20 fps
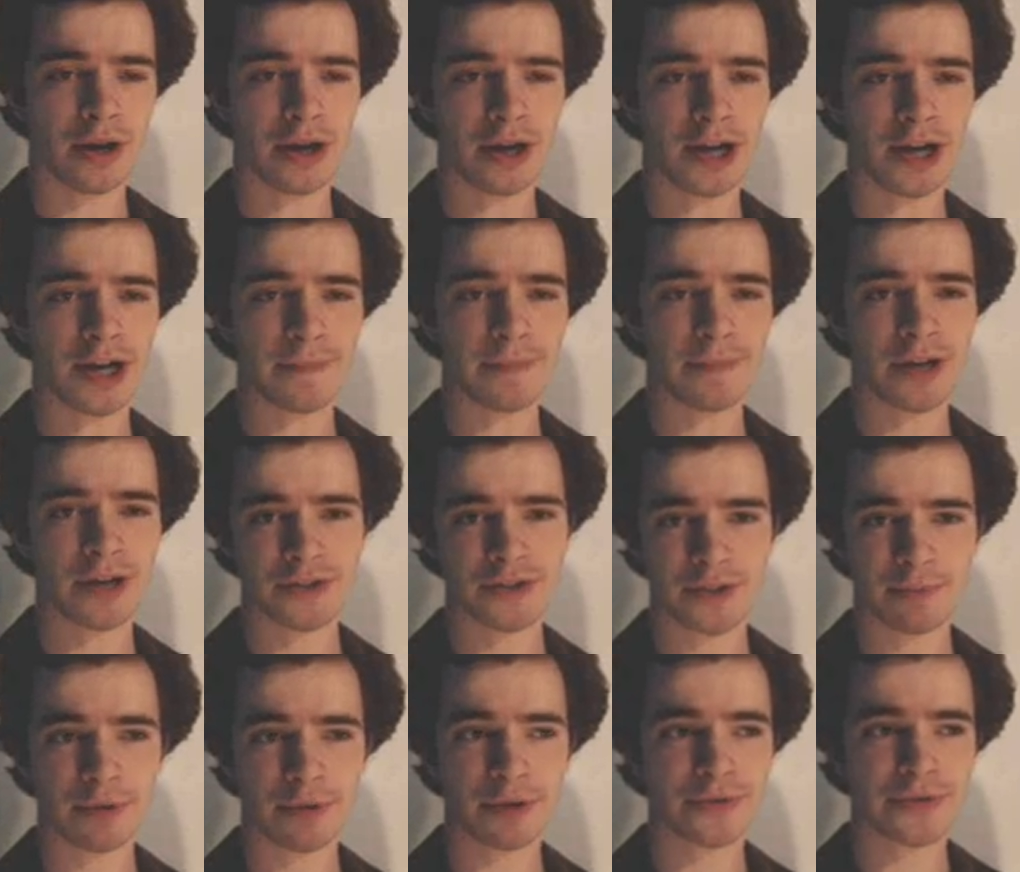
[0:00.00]
And I
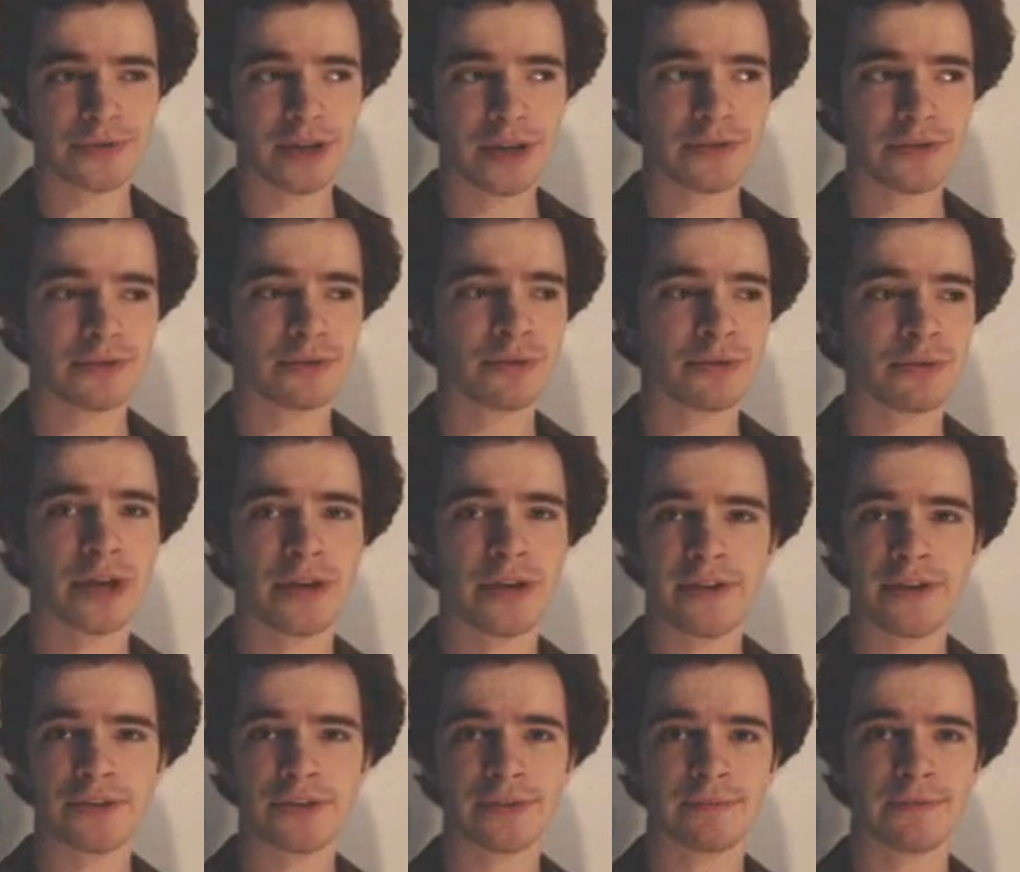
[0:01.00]
suppose that is true. I've
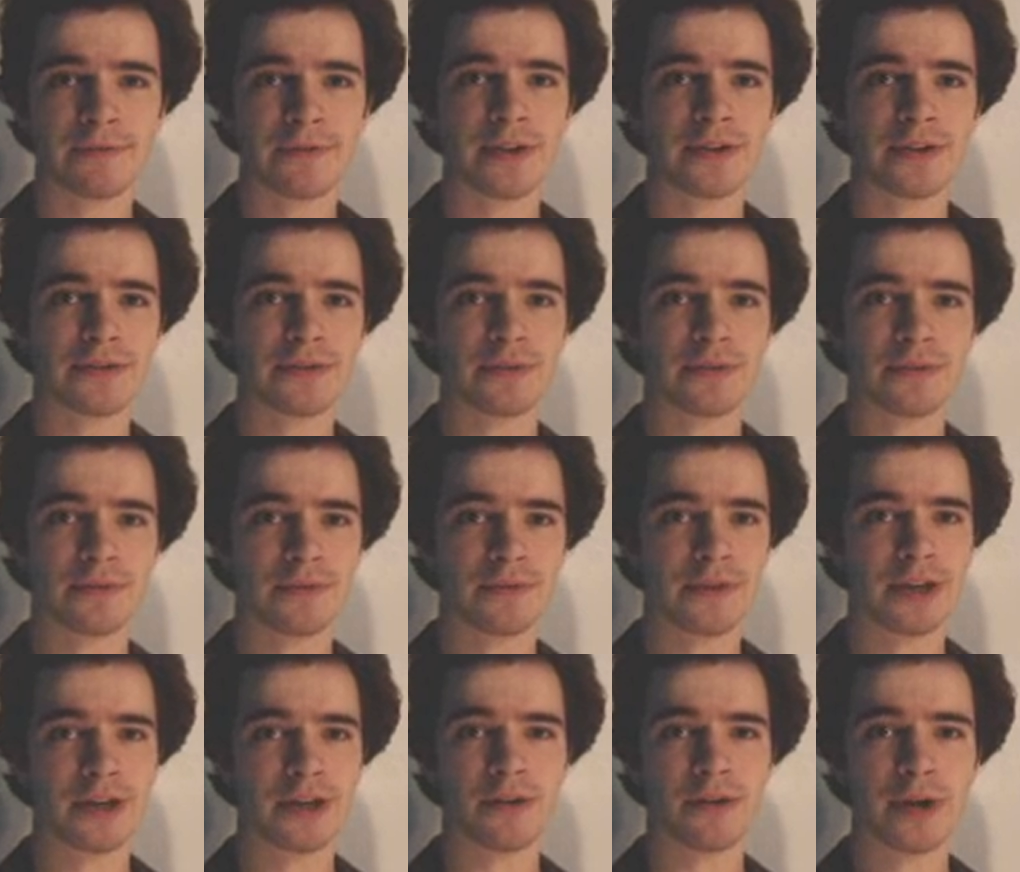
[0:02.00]
had some friends
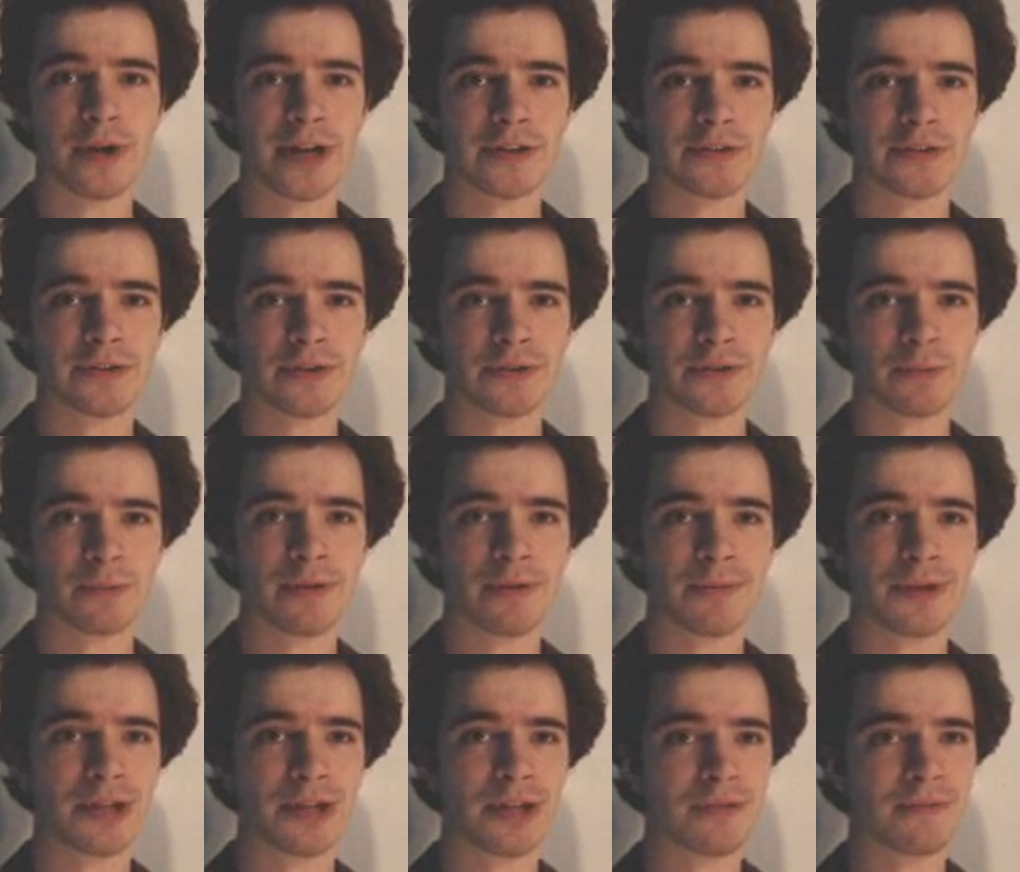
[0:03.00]
who've watched this with
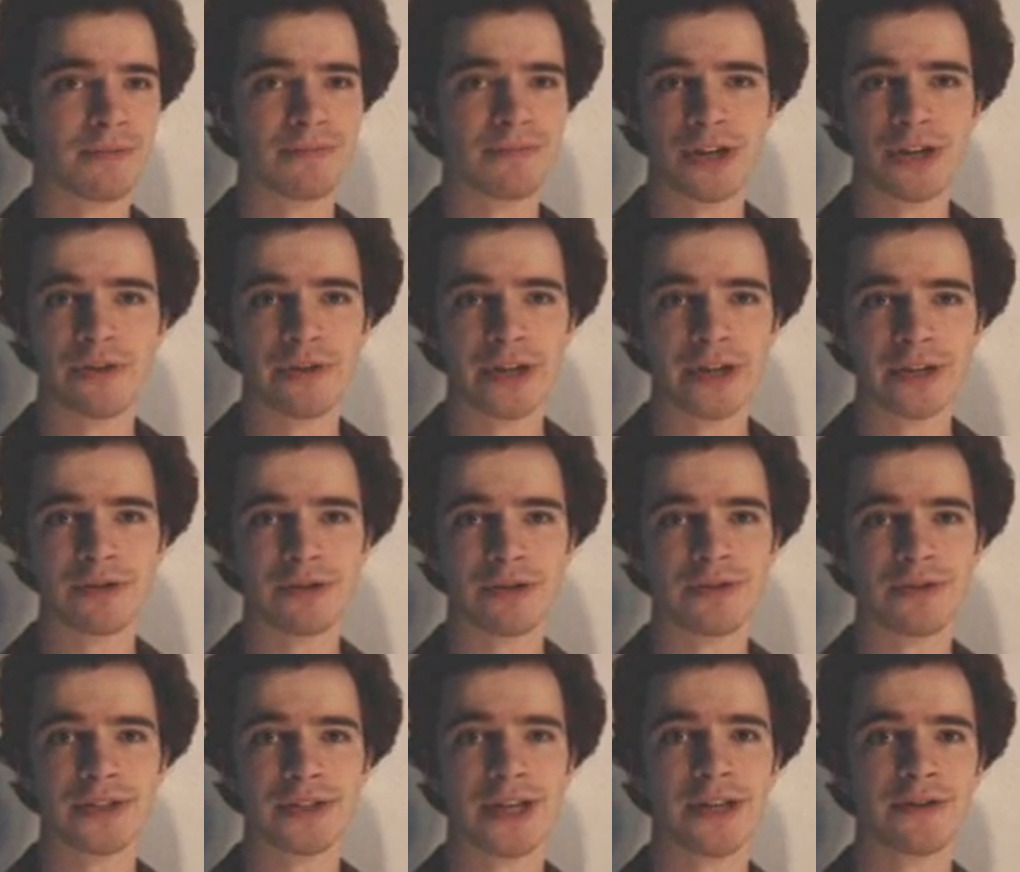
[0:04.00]
me and, you know, they
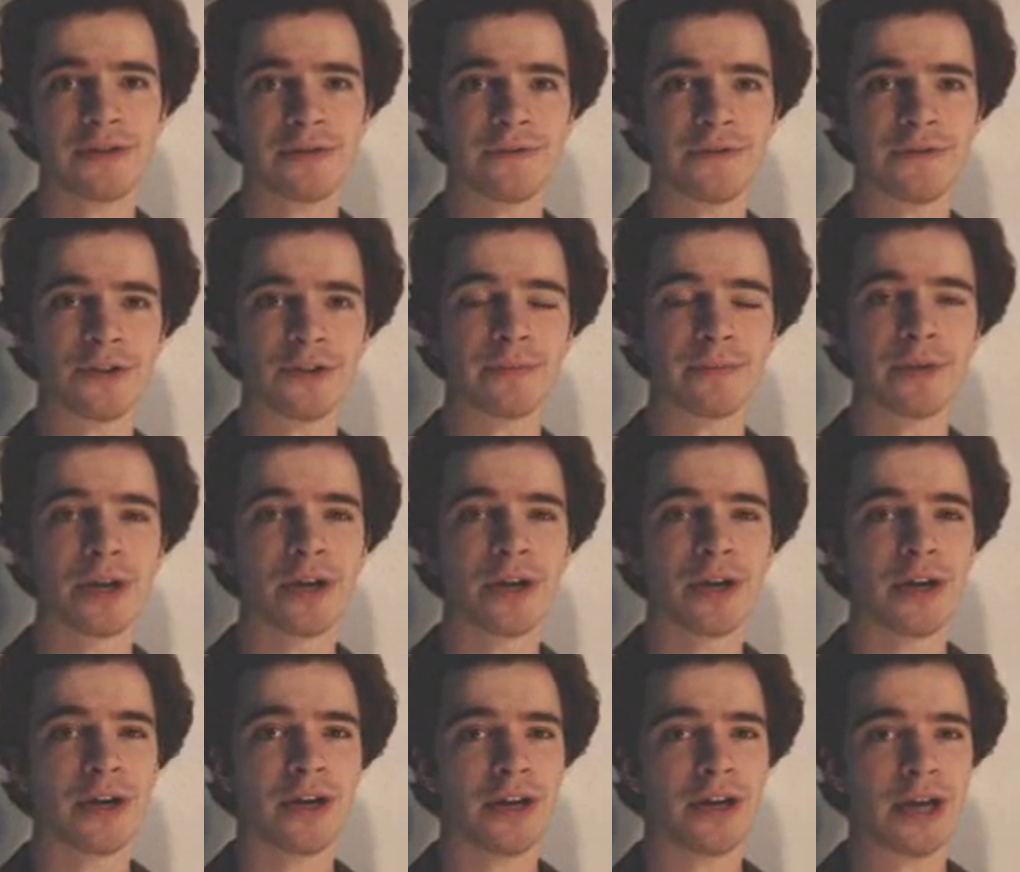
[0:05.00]
couldn't stand the film.
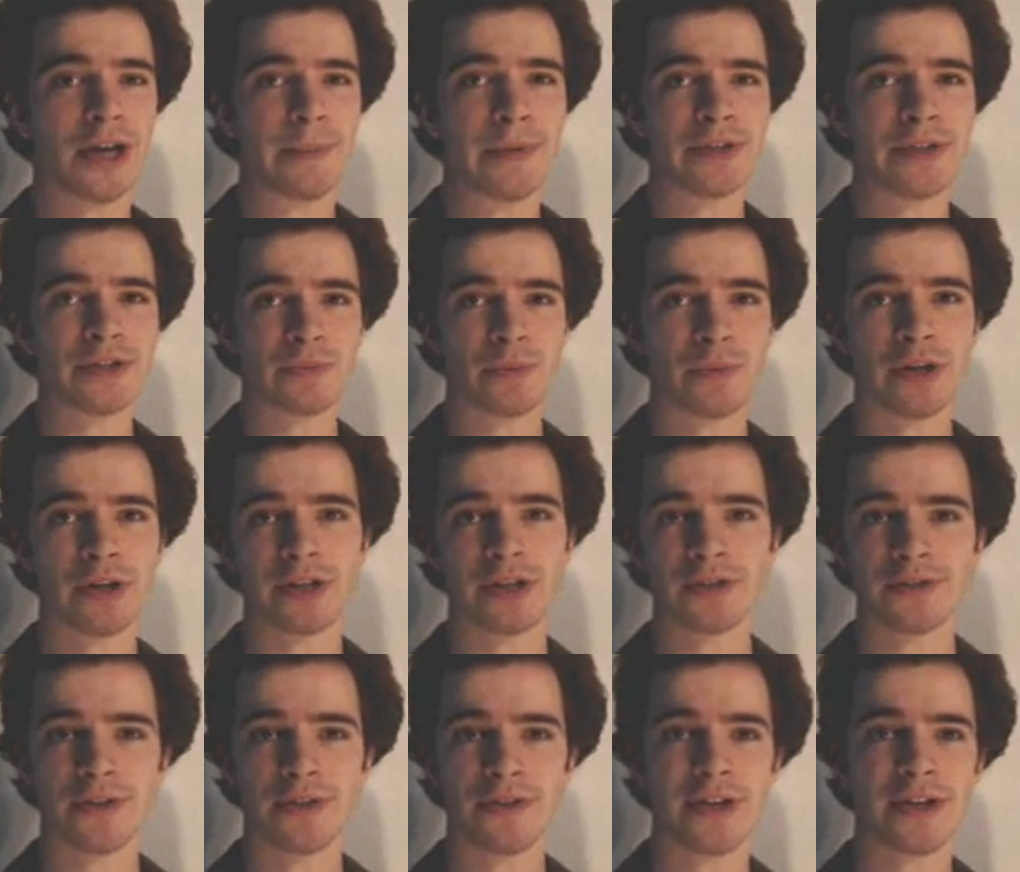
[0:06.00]
They just wanted to
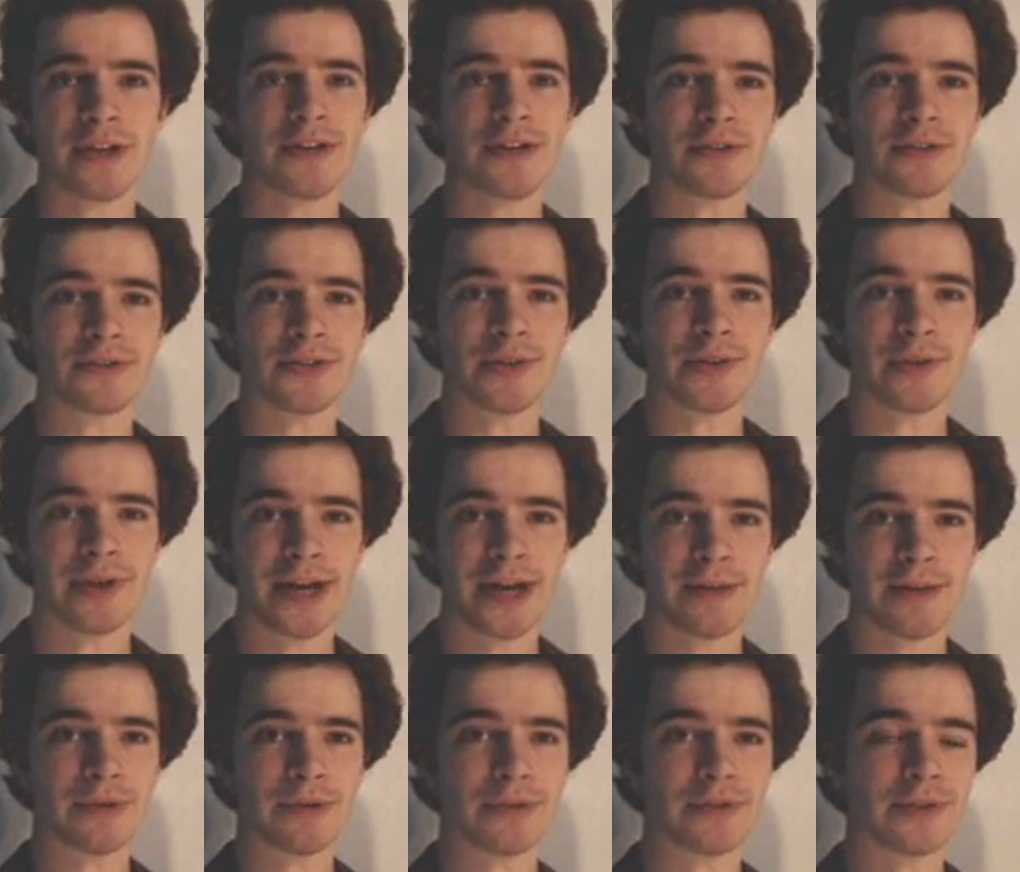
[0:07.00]
get to the ending to see what
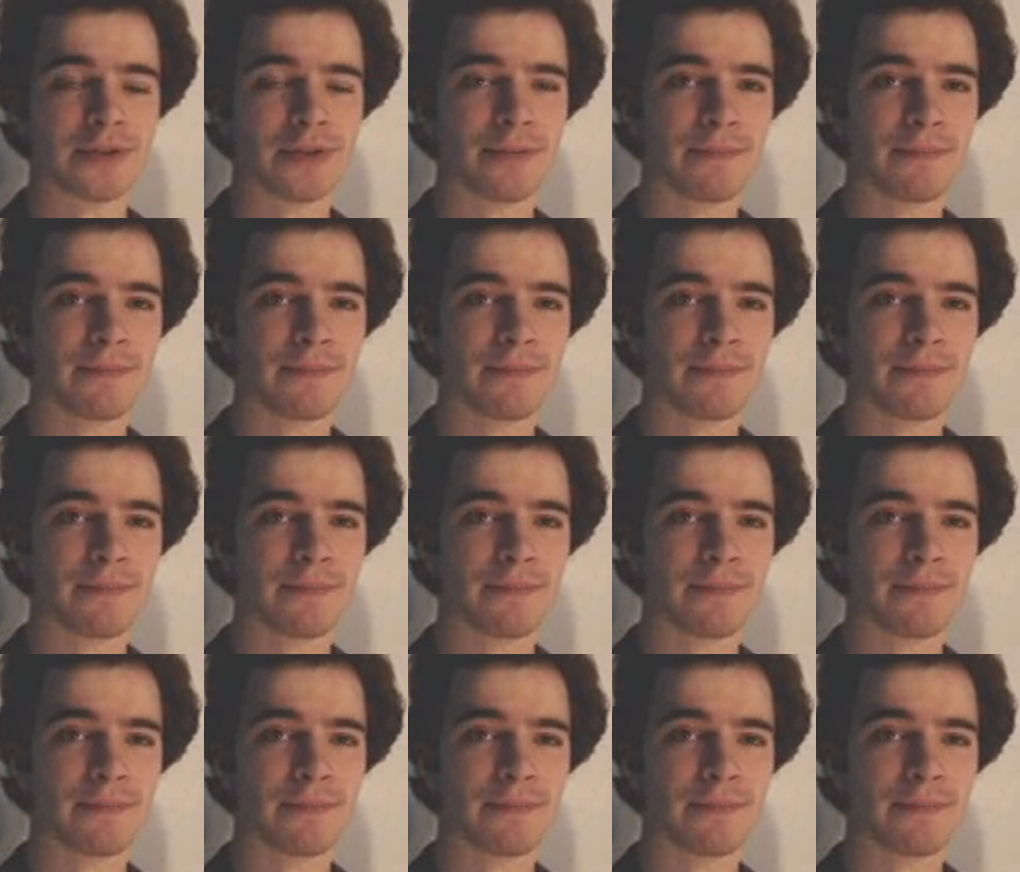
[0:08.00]
happens.